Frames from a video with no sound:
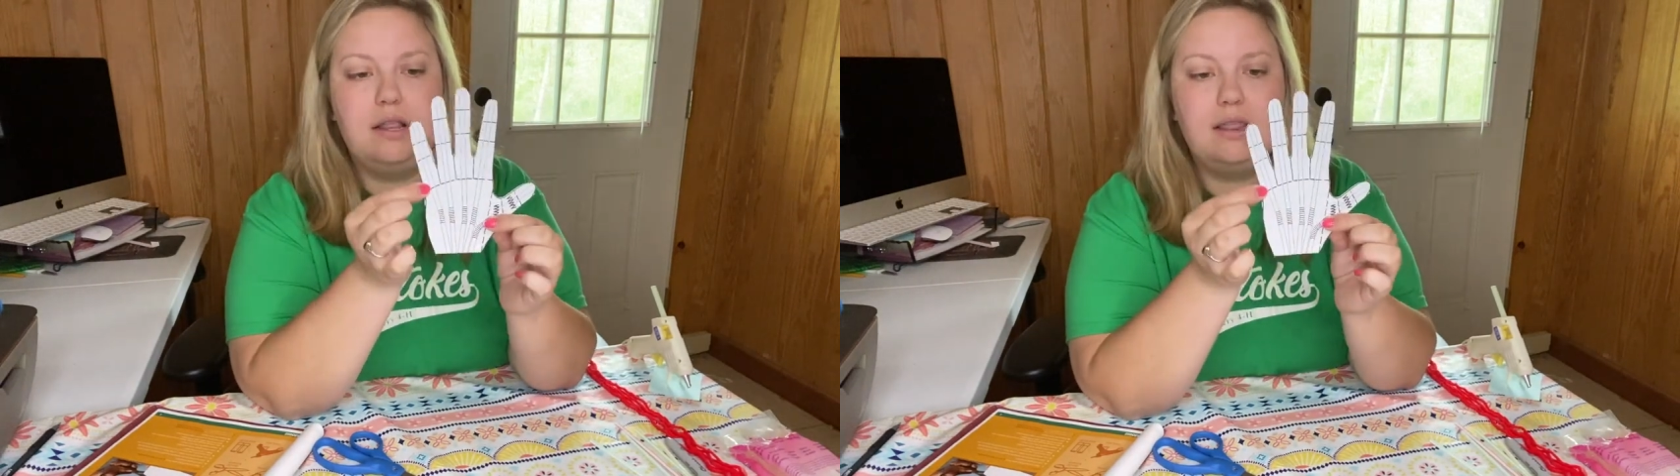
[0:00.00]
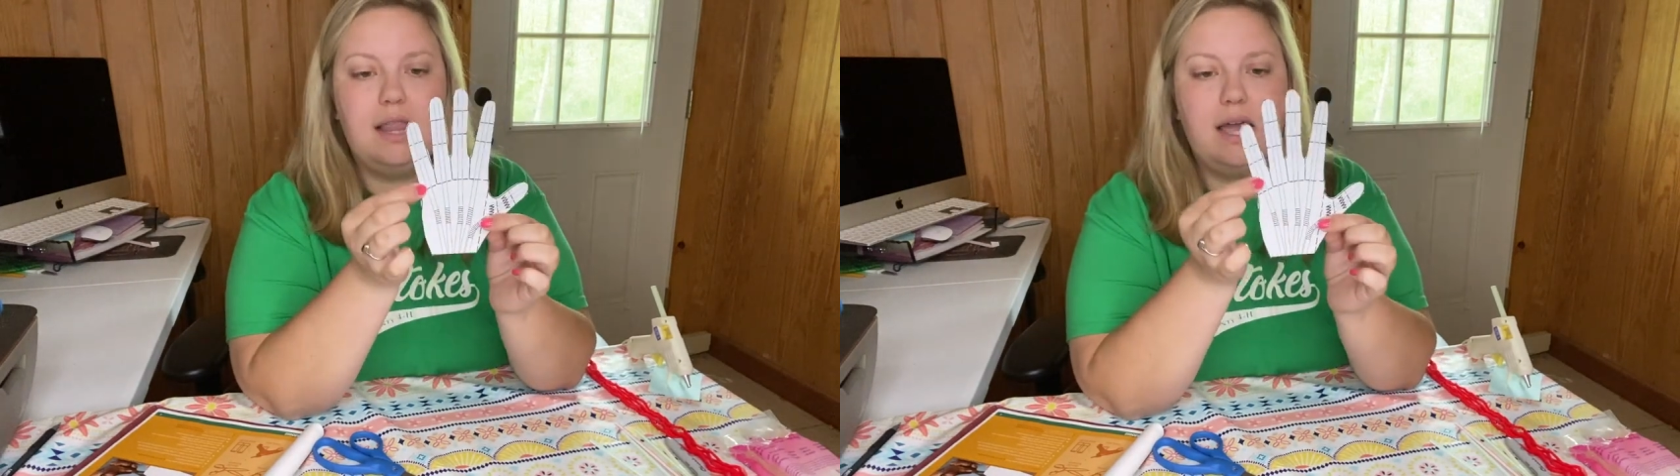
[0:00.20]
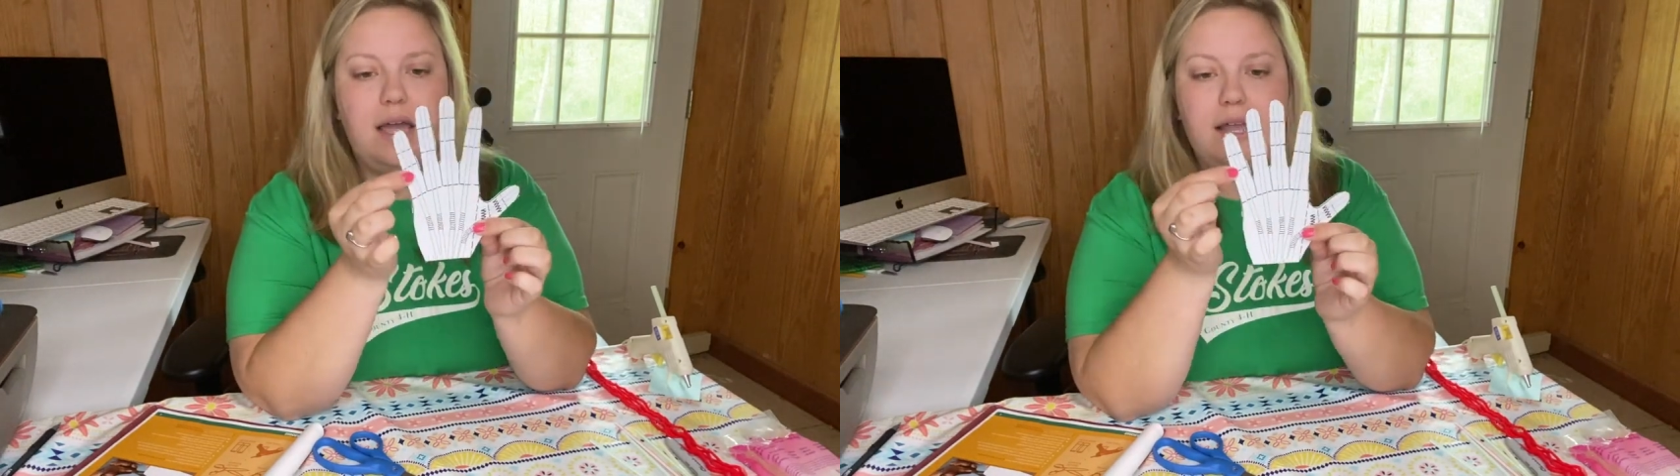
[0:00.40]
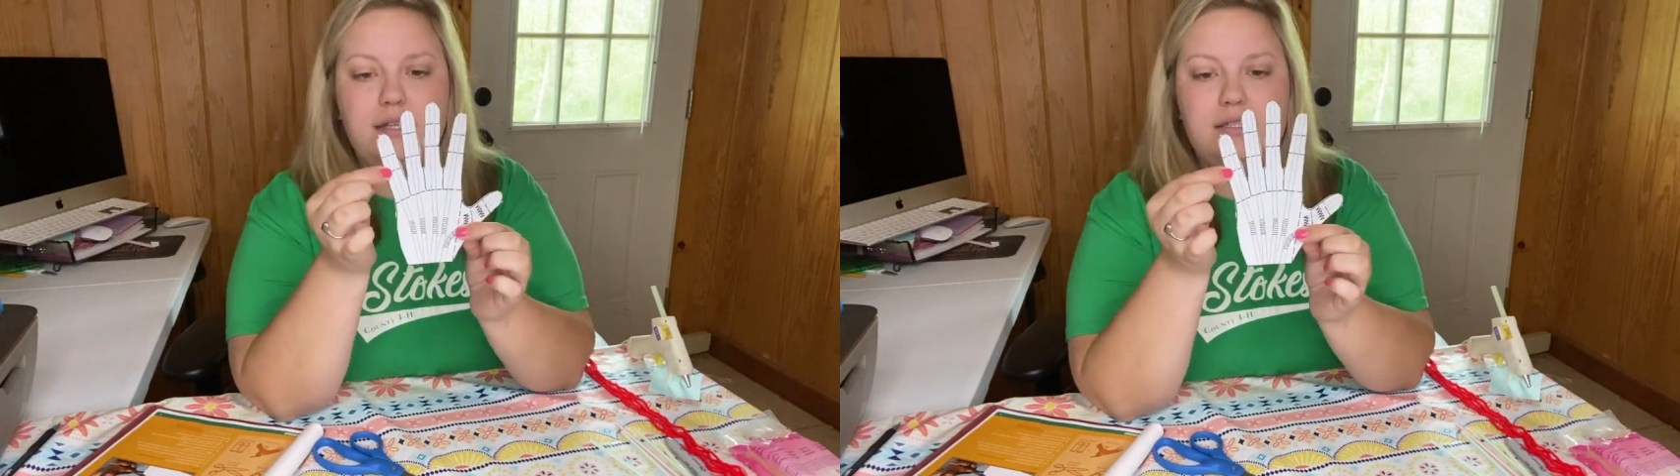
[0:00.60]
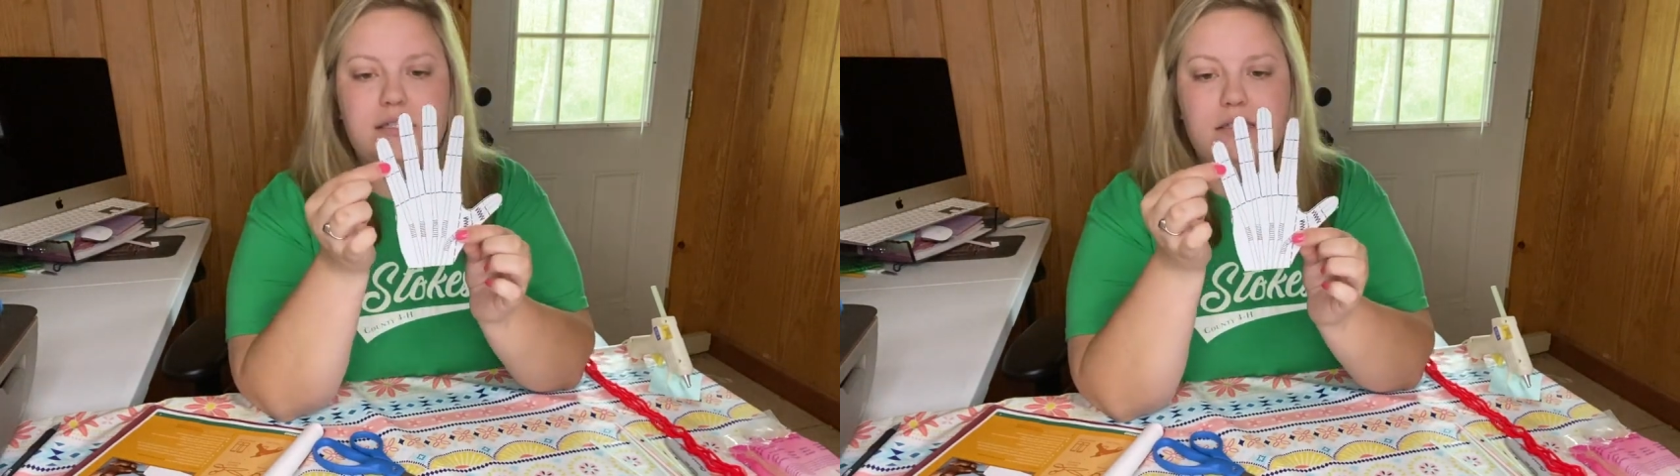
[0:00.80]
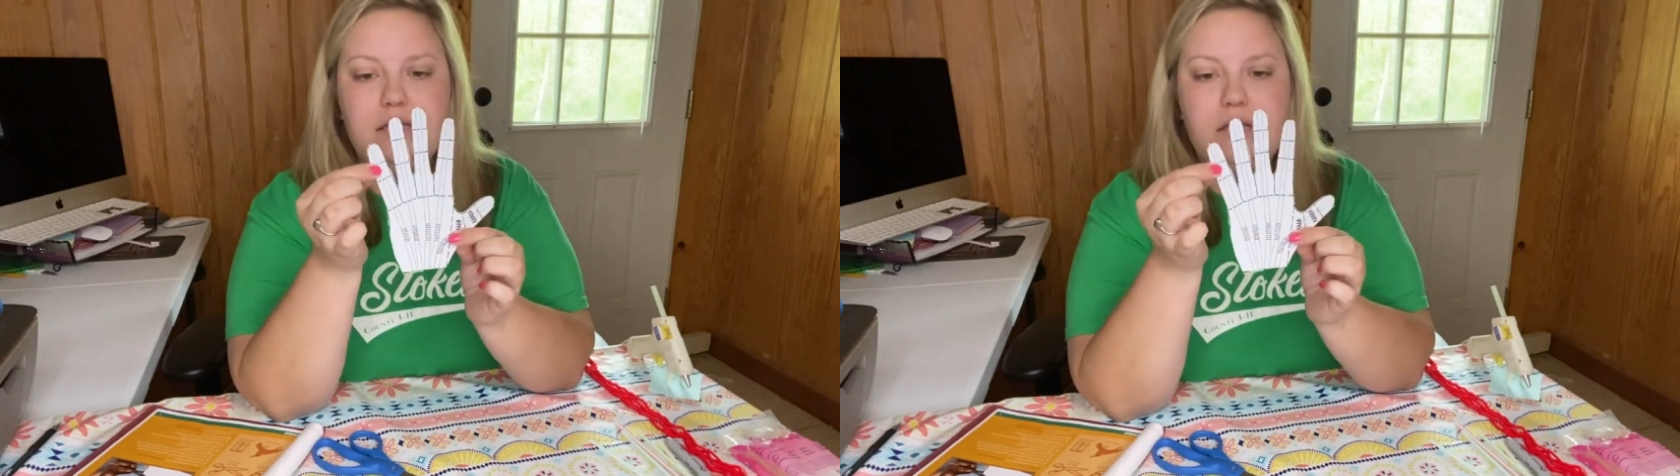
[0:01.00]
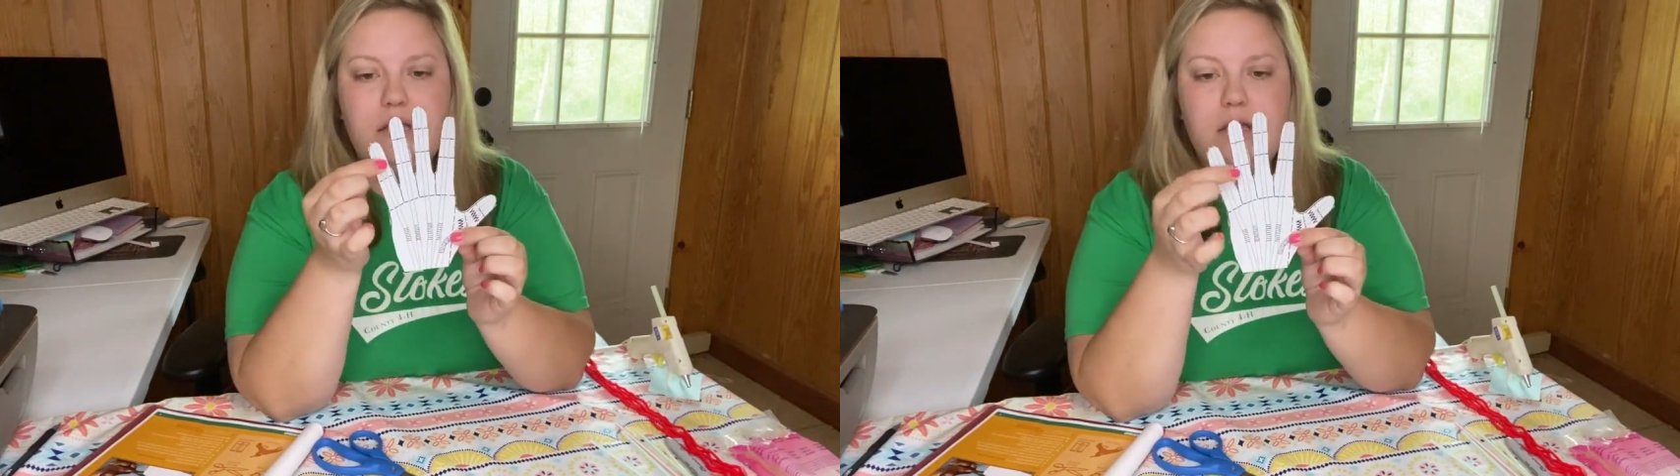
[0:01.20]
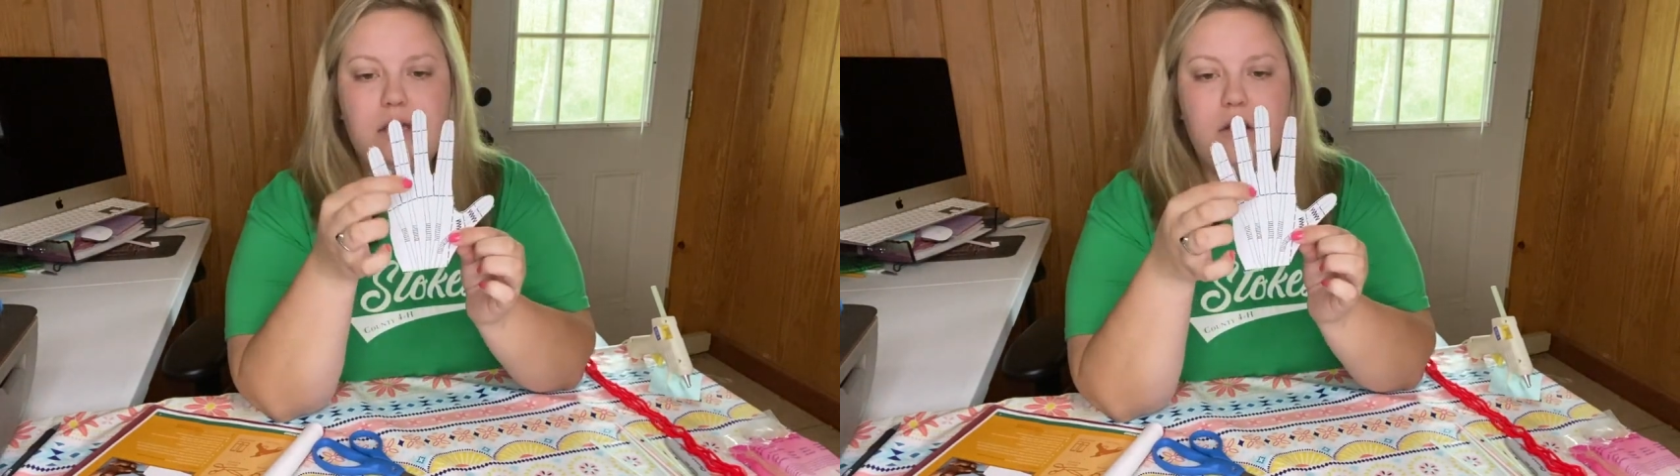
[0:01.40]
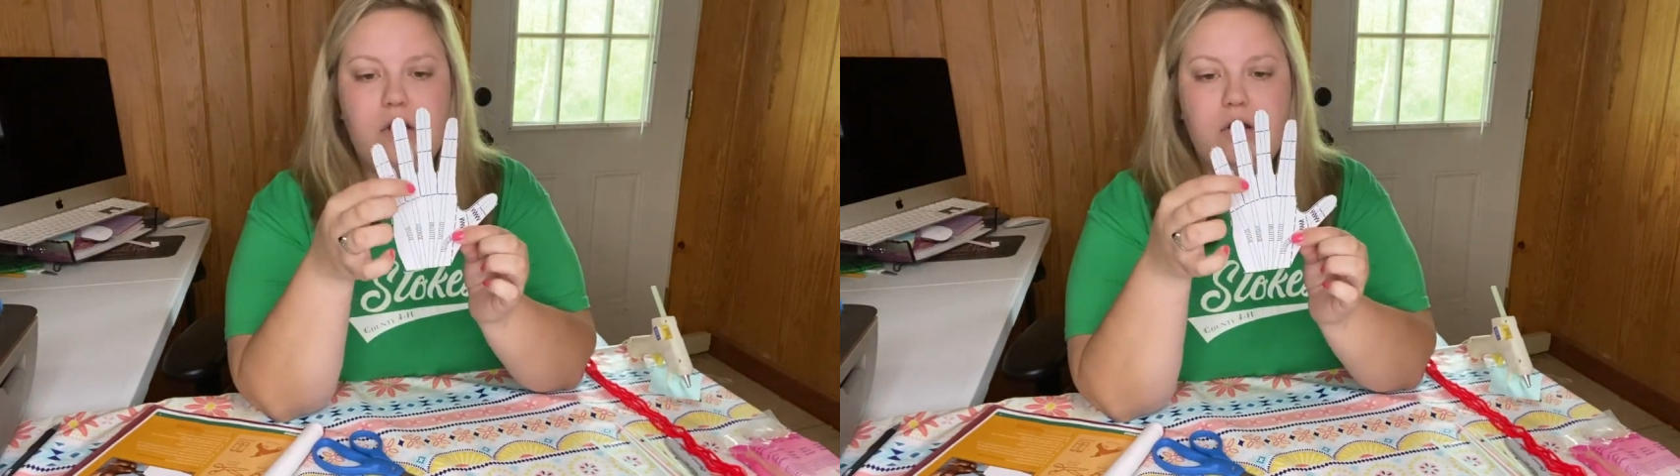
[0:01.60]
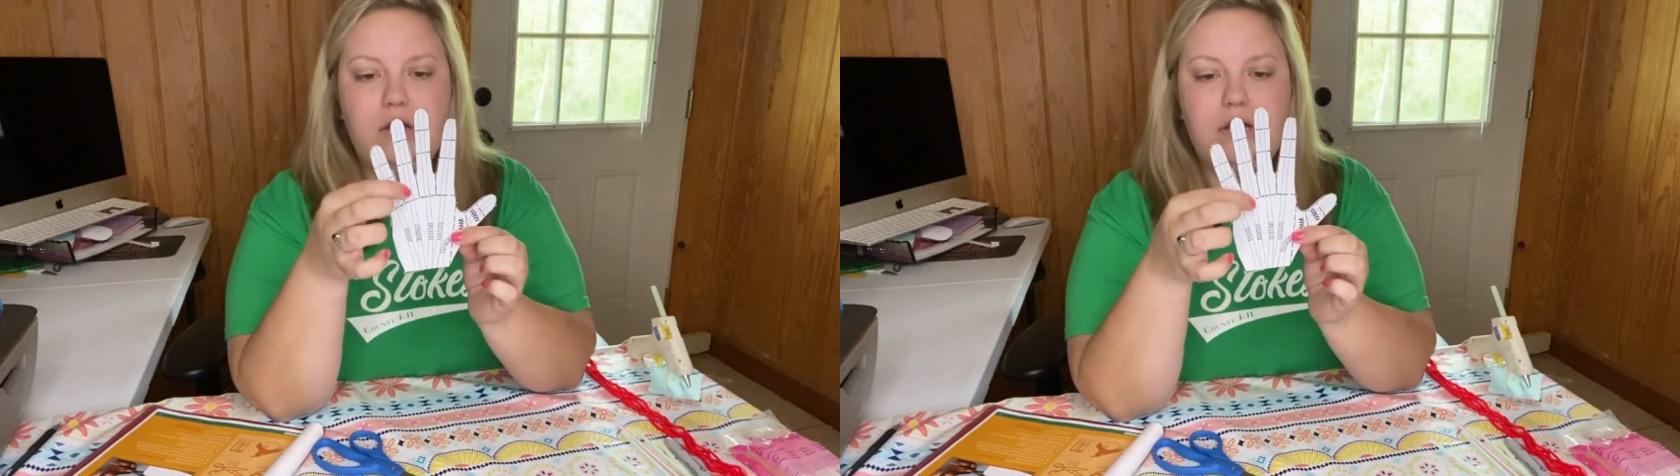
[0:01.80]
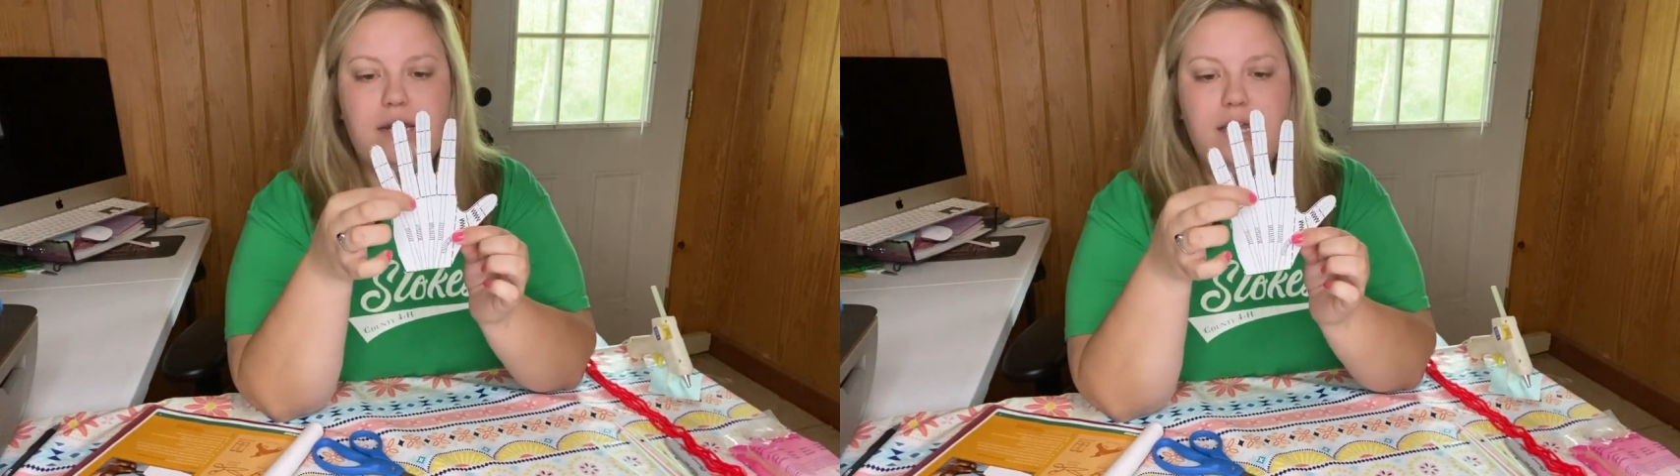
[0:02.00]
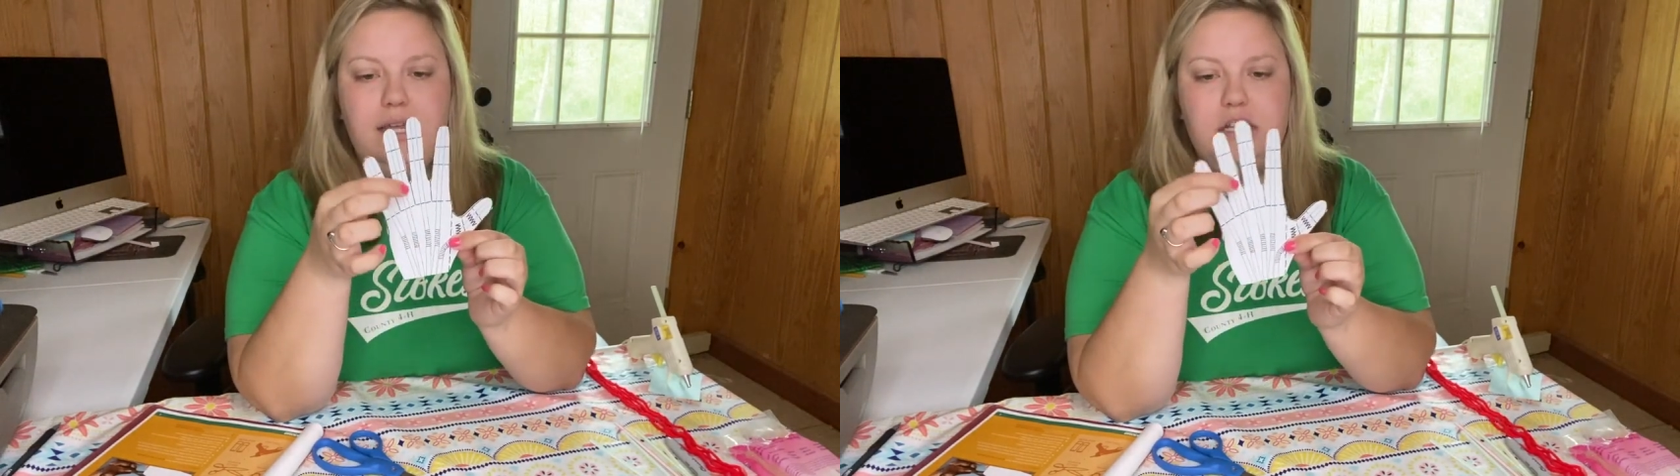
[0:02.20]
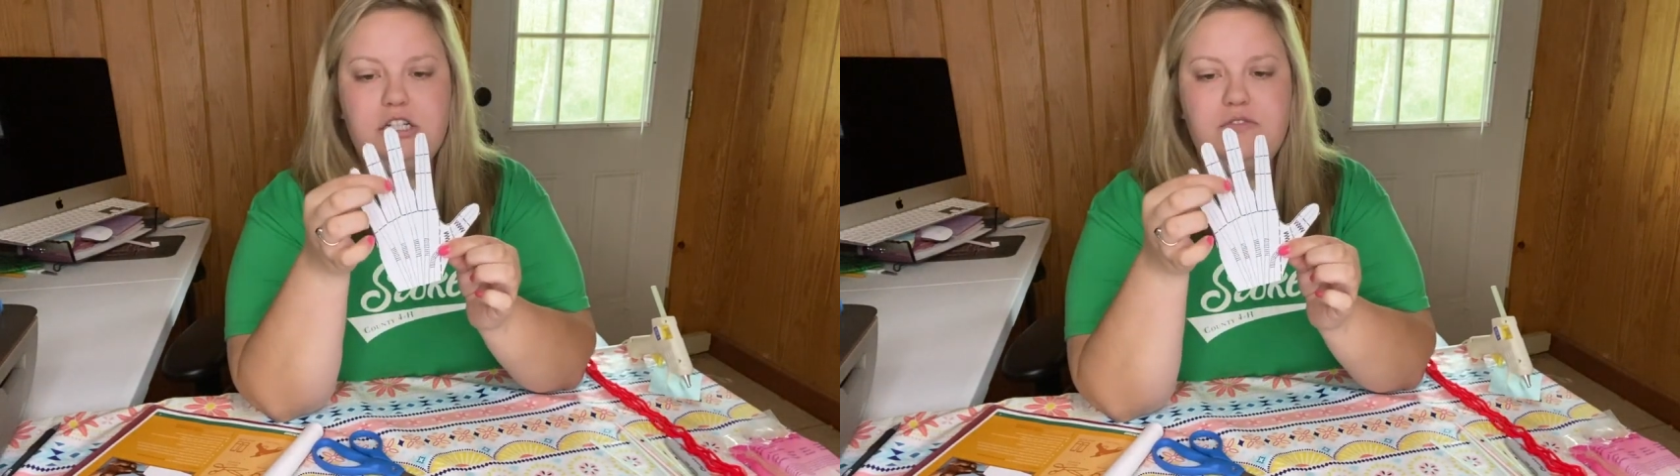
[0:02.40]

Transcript: lines on each